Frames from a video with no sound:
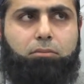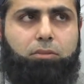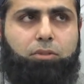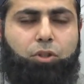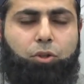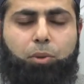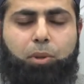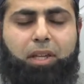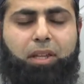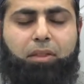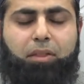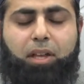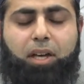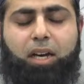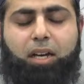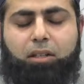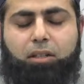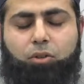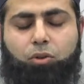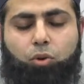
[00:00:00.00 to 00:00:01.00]
doing
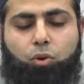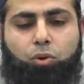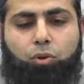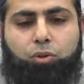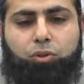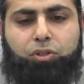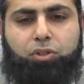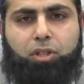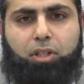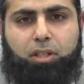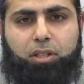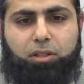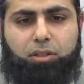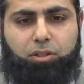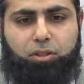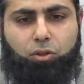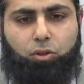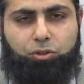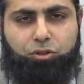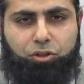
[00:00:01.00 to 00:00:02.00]
that course
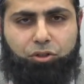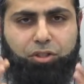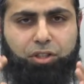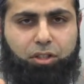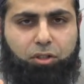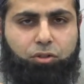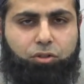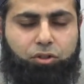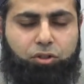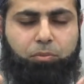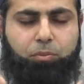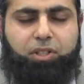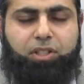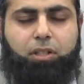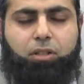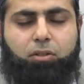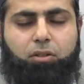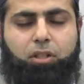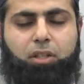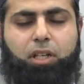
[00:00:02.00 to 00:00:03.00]
and you concentrating
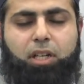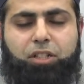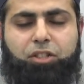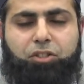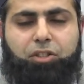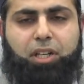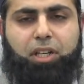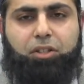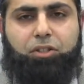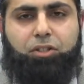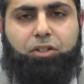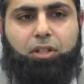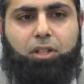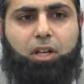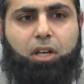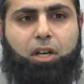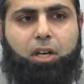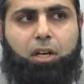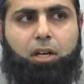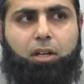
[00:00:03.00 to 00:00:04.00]
100% on education.
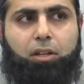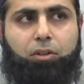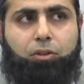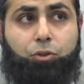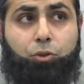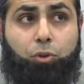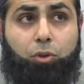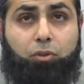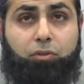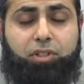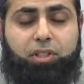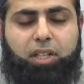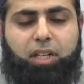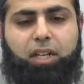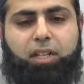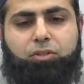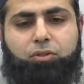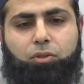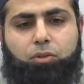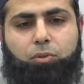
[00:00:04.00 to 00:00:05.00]
The route obviously
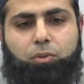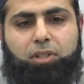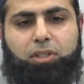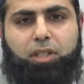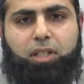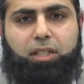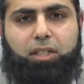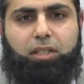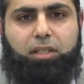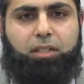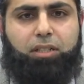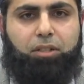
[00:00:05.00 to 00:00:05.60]
I took was I did a